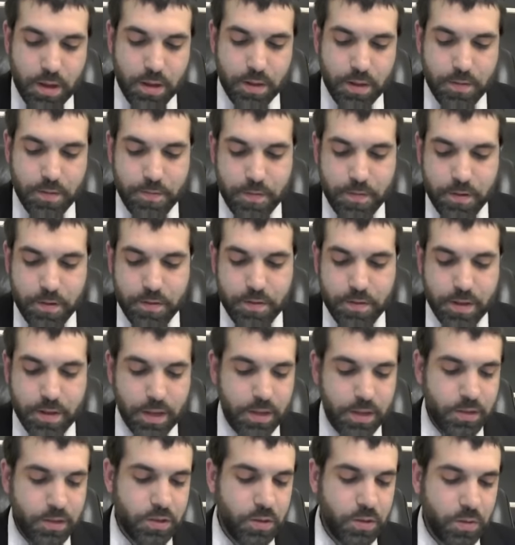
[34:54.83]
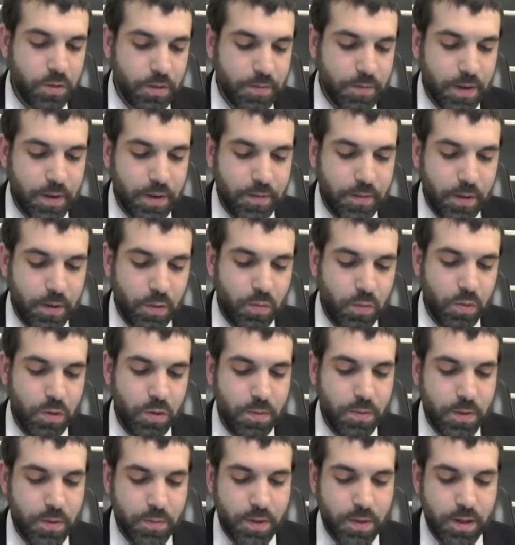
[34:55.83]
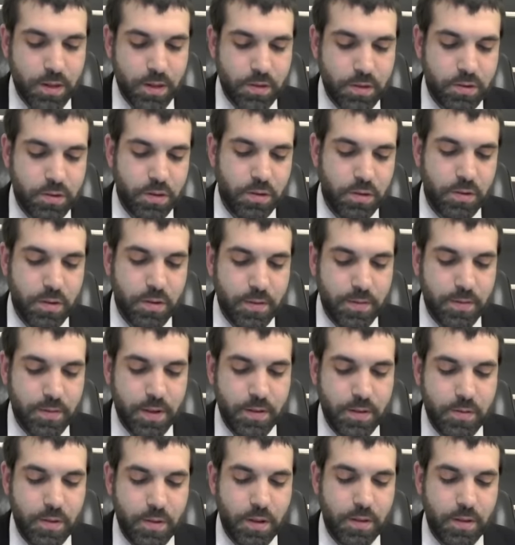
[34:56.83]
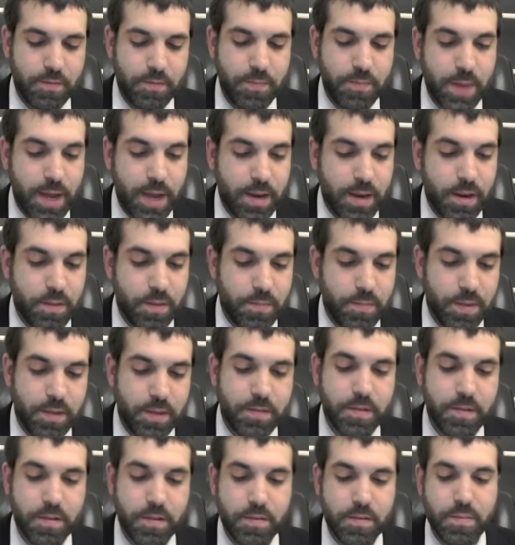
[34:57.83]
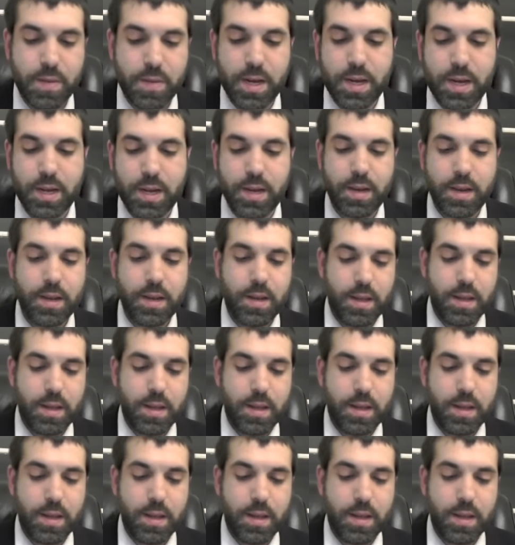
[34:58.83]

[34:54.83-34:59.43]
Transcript: the first issue of every womb among the children of Israel, of man and beast is mine.